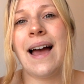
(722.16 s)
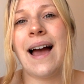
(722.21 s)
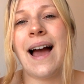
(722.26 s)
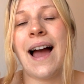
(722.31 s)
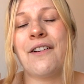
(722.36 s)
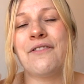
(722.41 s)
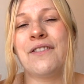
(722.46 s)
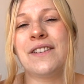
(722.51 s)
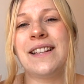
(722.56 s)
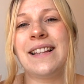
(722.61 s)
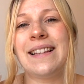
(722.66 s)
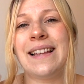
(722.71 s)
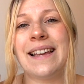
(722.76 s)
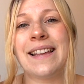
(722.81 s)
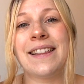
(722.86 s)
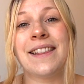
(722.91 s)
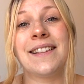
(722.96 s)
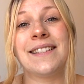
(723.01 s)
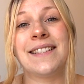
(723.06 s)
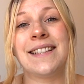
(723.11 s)
I really
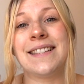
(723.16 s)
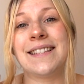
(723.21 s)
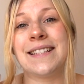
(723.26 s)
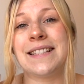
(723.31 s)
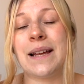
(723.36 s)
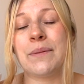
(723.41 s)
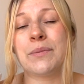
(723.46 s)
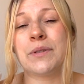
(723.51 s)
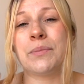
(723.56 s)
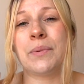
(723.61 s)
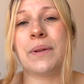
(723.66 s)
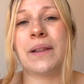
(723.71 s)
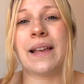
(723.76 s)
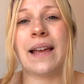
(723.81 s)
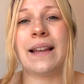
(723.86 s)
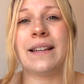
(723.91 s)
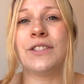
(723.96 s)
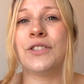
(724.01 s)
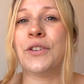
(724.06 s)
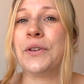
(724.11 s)
like that this is adaptable
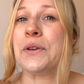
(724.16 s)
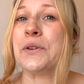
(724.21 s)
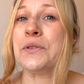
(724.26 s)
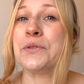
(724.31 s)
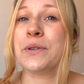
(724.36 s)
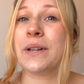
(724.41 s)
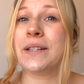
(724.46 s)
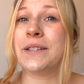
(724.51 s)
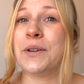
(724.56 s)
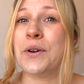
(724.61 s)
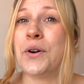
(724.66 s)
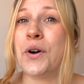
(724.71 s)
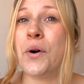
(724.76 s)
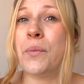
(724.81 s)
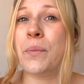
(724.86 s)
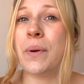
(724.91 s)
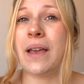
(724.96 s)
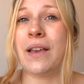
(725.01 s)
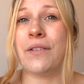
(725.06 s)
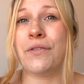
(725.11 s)
again, so you can dress it
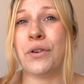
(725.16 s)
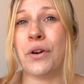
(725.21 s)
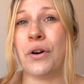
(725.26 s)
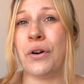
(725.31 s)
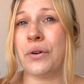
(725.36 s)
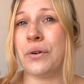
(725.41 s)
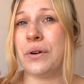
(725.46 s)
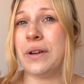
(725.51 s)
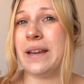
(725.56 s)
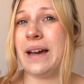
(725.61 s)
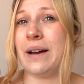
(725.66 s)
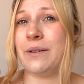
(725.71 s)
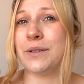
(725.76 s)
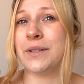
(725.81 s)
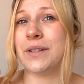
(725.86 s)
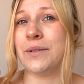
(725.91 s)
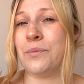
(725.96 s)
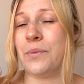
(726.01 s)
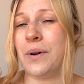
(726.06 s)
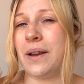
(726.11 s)
up if you're going out
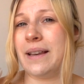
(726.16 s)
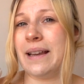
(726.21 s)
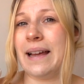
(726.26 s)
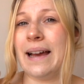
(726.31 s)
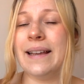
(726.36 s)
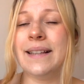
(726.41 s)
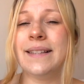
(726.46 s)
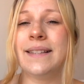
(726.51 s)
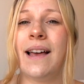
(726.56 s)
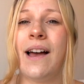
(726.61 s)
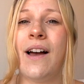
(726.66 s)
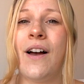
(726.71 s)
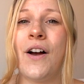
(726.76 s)
somewhere nice,